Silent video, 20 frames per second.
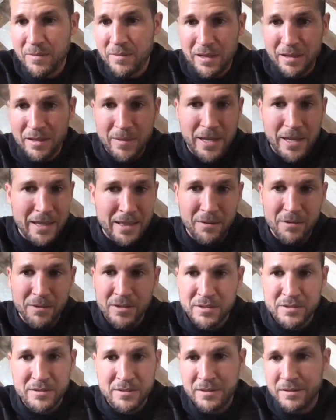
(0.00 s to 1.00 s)
Like, man,
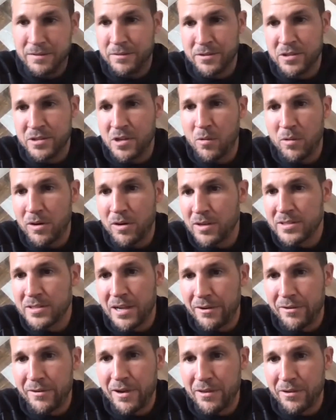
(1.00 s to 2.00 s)
there's nowhere else I
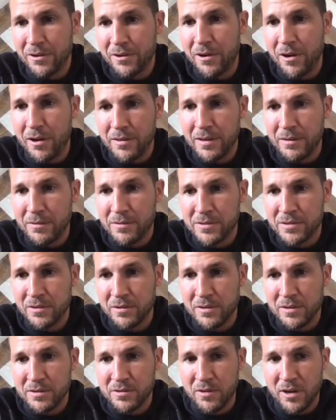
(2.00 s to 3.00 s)
would rather go.
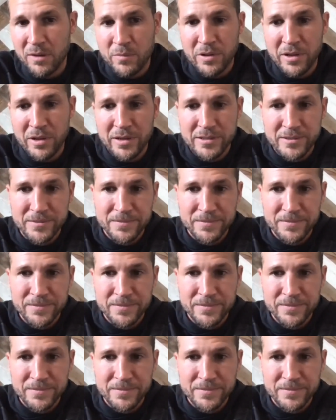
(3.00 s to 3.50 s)
It was a great place.